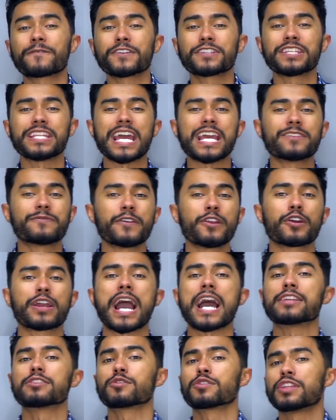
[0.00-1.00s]
it for today's video,
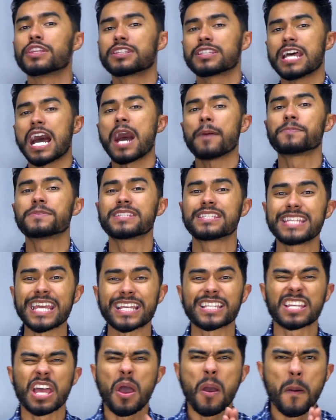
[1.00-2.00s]
guys, with the top
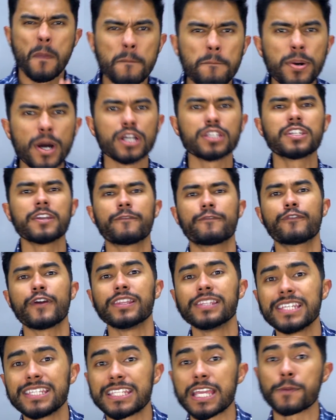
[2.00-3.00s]
six
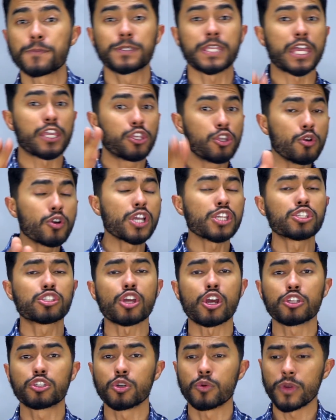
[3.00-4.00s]
budget-friendly tips that you can
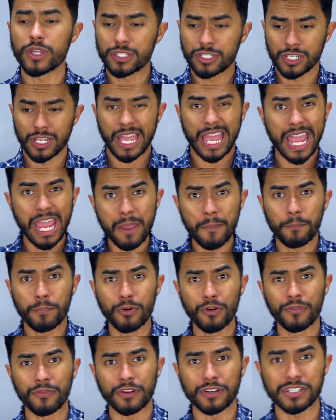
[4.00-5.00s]
start doing to
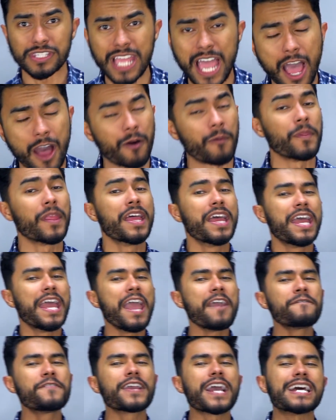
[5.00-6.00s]
improve your style.
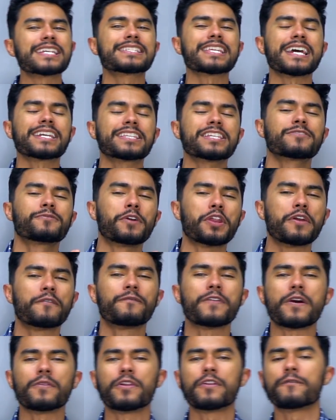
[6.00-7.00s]
If you guys like this video
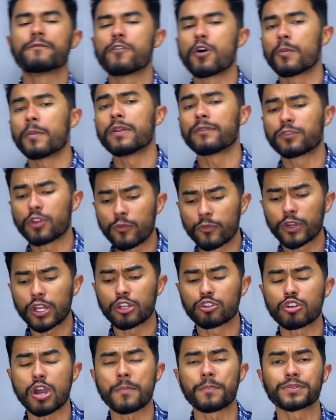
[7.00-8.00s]
and found it informative, don't forget
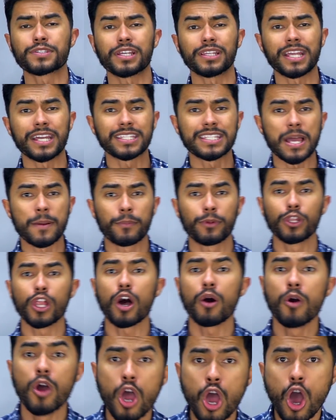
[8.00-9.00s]
to drop us a like down
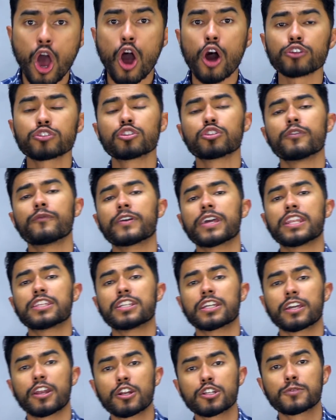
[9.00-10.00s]
below. Also, don't forget to
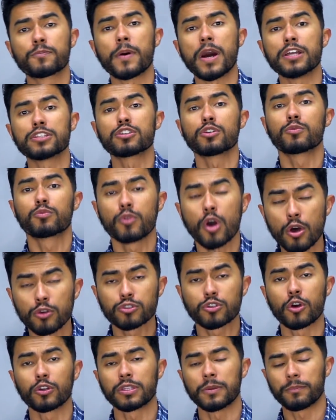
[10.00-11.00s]
check out our sponsor,
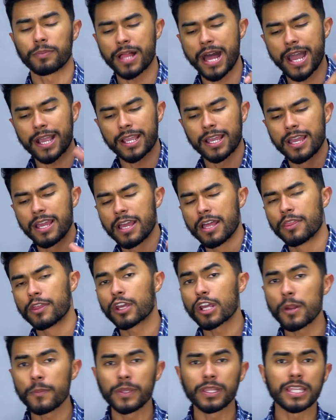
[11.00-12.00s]
Rose Gold and Black.
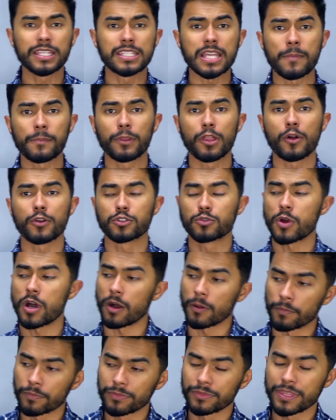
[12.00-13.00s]
They're going to be linked down below as
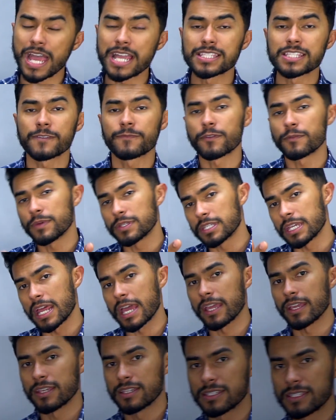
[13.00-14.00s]
well. That's it for me
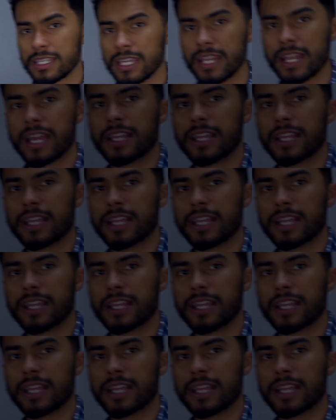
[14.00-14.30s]
today. See you